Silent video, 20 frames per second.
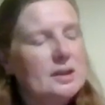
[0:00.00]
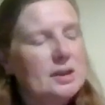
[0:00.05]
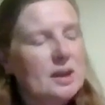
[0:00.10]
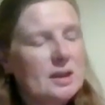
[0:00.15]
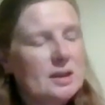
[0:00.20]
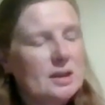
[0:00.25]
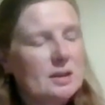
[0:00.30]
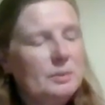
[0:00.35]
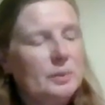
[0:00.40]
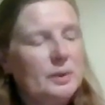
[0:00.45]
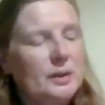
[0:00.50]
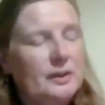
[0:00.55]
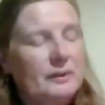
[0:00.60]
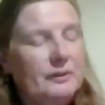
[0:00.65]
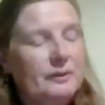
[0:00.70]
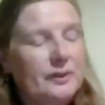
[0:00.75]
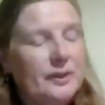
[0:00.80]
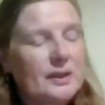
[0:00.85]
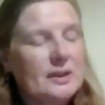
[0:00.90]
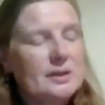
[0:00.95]
starting with
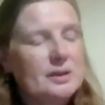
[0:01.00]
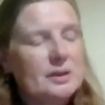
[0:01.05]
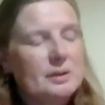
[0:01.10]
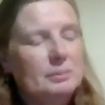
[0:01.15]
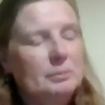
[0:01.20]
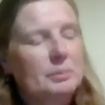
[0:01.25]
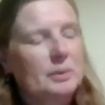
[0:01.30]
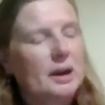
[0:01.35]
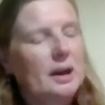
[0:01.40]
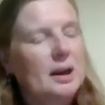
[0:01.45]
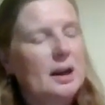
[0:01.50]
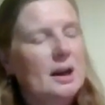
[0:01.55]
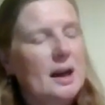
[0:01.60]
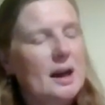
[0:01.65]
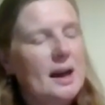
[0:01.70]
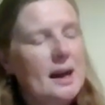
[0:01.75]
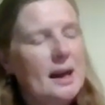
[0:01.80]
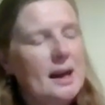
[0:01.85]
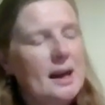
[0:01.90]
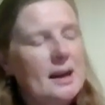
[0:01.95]
the first
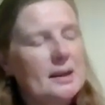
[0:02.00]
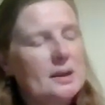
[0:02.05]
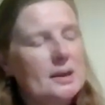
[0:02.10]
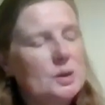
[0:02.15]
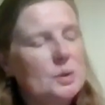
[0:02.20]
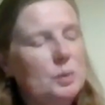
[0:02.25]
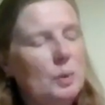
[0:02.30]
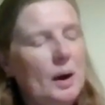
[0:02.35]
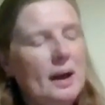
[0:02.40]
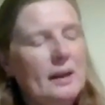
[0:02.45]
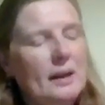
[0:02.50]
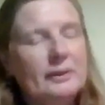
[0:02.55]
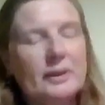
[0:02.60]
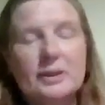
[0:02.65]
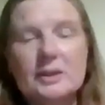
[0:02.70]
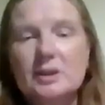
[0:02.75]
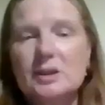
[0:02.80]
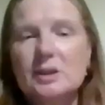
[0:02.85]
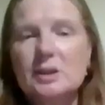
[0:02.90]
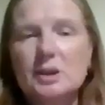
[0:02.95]
number, 12
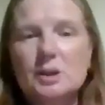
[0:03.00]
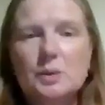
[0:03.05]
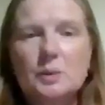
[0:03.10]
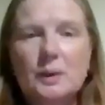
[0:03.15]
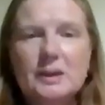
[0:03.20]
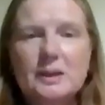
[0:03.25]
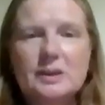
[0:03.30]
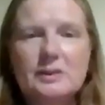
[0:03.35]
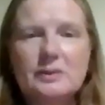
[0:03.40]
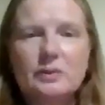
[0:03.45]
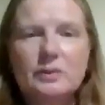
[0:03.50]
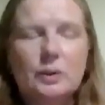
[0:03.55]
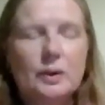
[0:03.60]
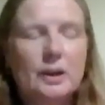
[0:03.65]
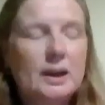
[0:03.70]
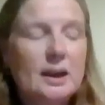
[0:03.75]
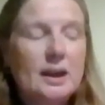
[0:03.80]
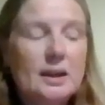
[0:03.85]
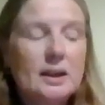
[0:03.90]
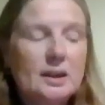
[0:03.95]
goes into
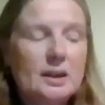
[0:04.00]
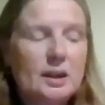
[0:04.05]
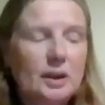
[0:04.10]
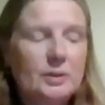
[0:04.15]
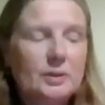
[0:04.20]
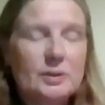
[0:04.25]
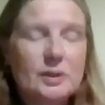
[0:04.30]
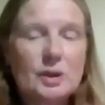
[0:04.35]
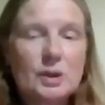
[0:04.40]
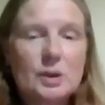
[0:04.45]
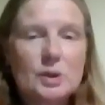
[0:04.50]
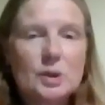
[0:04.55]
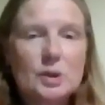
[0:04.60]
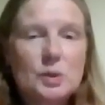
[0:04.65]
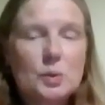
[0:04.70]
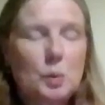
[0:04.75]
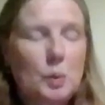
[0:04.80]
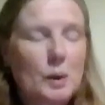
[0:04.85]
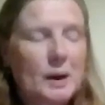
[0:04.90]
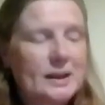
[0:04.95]
24, it goes
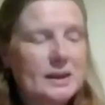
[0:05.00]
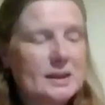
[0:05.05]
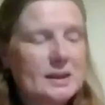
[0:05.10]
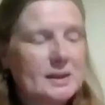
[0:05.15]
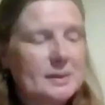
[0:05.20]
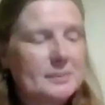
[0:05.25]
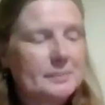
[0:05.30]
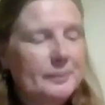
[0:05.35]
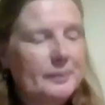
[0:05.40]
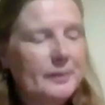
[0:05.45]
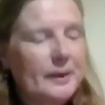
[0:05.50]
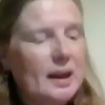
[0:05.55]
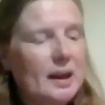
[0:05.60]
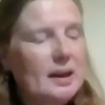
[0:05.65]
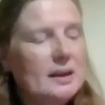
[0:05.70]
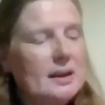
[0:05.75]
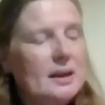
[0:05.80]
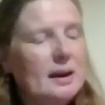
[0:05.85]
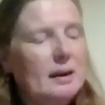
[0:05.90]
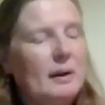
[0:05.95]
twice.
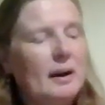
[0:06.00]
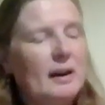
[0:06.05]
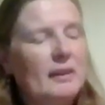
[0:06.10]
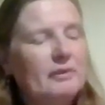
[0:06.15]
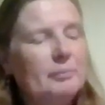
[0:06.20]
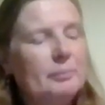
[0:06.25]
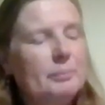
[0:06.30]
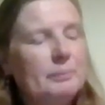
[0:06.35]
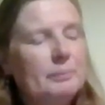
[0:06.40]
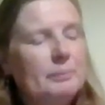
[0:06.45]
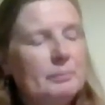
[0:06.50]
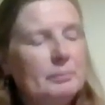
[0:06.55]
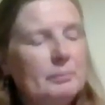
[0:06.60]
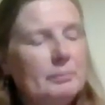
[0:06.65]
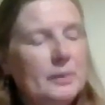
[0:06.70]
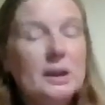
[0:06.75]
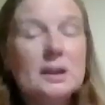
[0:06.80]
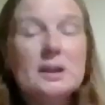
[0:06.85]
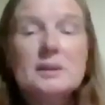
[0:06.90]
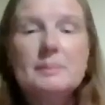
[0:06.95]
Now I've
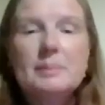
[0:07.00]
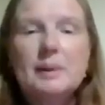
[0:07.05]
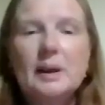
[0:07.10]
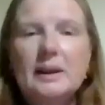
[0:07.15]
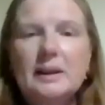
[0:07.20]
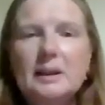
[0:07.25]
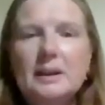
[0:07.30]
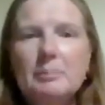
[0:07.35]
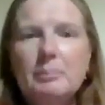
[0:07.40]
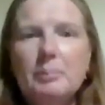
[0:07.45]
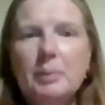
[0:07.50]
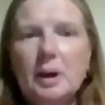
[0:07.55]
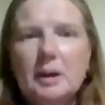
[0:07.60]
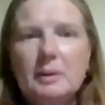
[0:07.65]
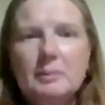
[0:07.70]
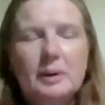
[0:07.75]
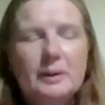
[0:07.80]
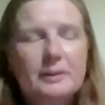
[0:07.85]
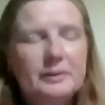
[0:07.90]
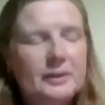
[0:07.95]
multiplied the
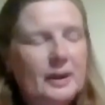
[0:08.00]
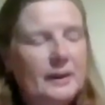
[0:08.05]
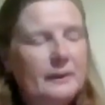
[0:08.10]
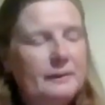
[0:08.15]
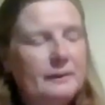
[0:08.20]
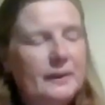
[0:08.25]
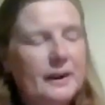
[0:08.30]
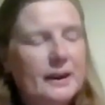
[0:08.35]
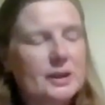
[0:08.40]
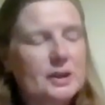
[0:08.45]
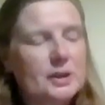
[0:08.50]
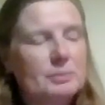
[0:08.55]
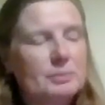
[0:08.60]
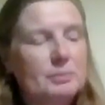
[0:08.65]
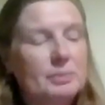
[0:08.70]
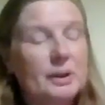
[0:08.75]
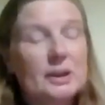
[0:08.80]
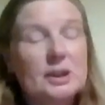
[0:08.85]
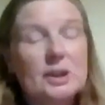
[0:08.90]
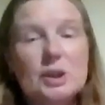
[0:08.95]
bottom of that
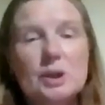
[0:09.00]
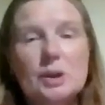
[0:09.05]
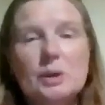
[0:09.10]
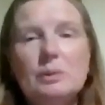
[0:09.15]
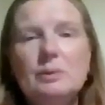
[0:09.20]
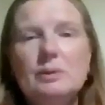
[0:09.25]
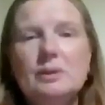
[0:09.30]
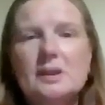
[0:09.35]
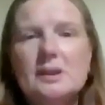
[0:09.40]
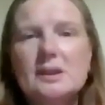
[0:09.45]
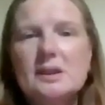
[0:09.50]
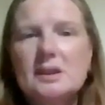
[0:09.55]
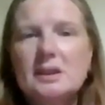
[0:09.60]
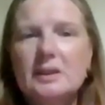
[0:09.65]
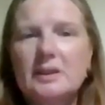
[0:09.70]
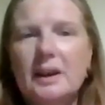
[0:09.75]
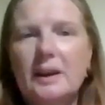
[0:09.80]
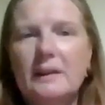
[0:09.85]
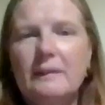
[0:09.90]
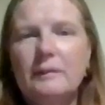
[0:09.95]
fraction by 2,
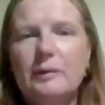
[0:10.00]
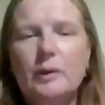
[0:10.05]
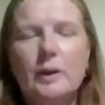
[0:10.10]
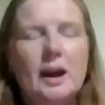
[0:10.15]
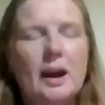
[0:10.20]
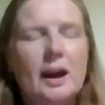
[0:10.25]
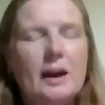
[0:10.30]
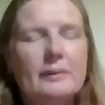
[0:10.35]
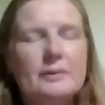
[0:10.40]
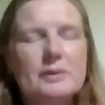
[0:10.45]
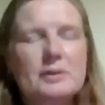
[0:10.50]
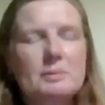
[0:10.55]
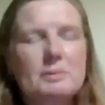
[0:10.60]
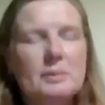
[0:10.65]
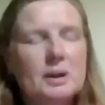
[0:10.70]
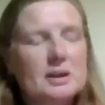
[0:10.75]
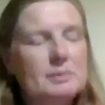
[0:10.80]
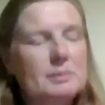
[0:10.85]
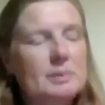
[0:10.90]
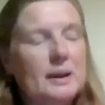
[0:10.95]
so therefore I have to
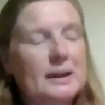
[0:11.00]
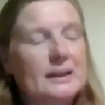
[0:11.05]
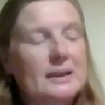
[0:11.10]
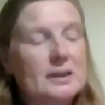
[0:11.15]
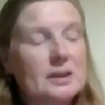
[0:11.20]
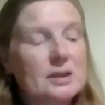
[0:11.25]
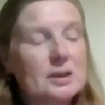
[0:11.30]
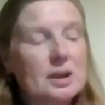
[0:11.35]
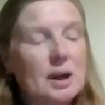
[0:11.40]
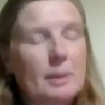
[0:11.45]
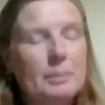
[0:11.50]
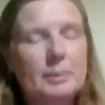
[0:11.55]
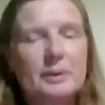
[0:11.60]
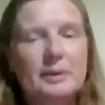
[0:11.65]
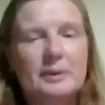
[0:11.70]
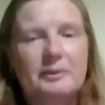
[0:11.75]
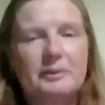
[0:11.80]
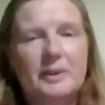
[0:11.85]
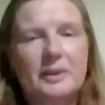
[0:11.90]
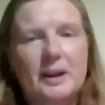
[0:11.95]
multiply the top
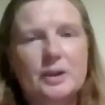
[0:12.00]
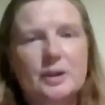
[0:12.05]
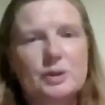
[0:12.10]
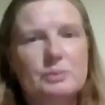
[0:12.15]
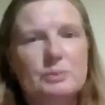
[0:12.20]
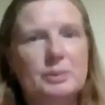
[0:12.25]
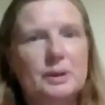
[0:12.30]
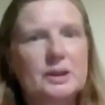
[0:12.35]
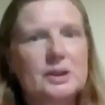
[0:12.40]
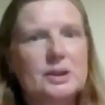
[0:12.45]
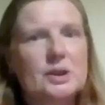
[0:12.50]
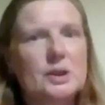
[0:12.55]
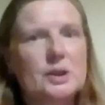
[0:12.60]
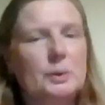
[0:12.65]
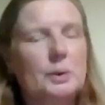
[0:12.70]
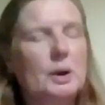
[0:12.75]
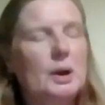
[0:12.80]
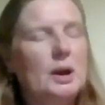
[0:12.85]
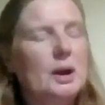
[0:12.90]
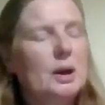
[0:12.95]
of the fraction by
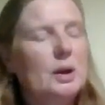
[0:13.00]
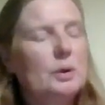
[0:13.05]
2,